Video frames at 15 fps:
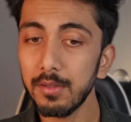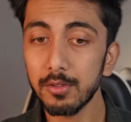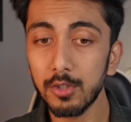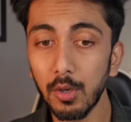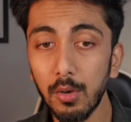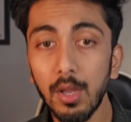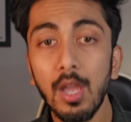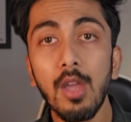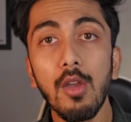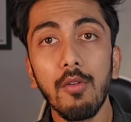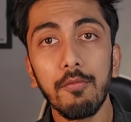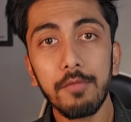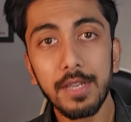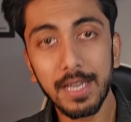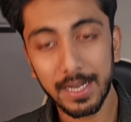So
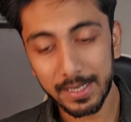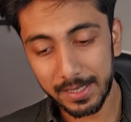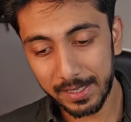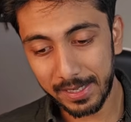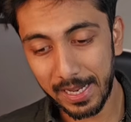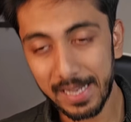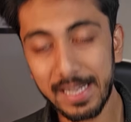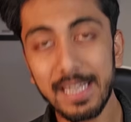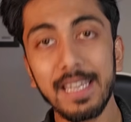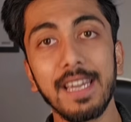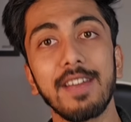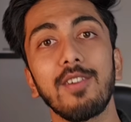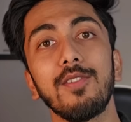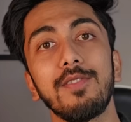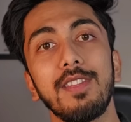we are taking
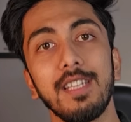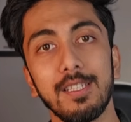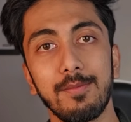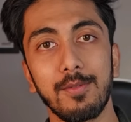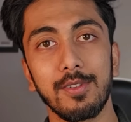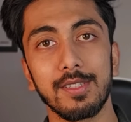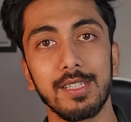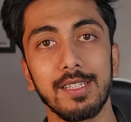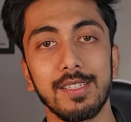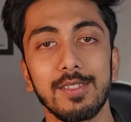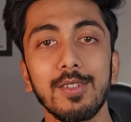care of this process.